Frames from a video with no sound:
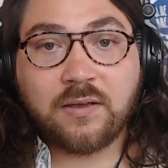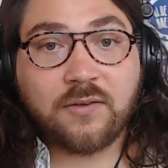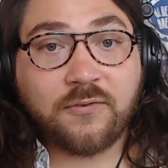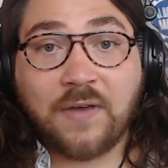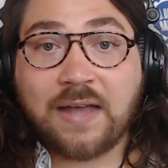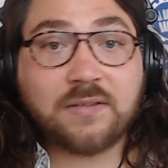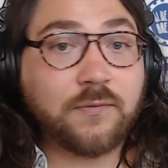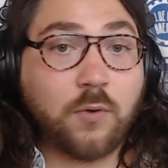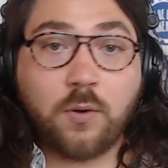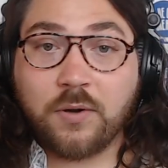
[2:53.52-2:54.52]
Fast
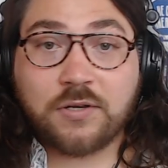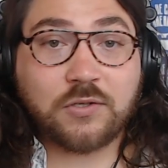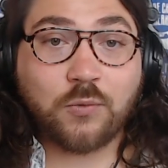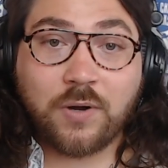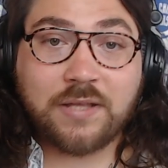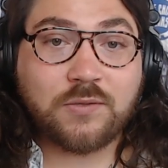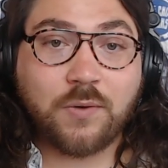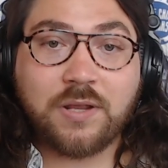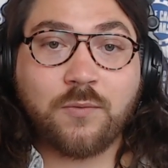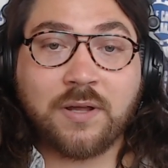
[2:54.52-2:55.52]
forward to twenty
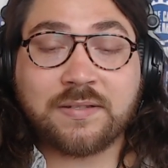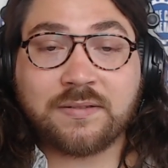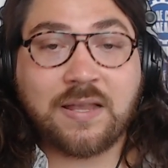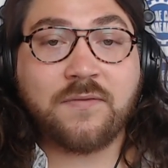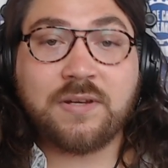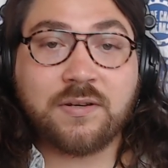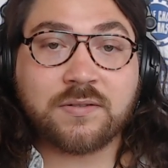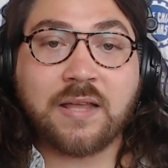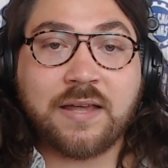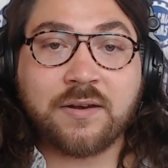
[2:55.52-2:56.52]
twenty-one, seven
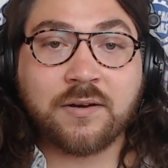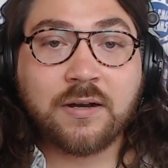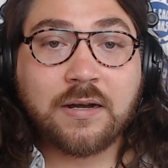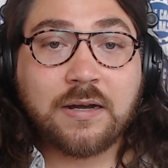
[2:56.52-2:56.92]
years later,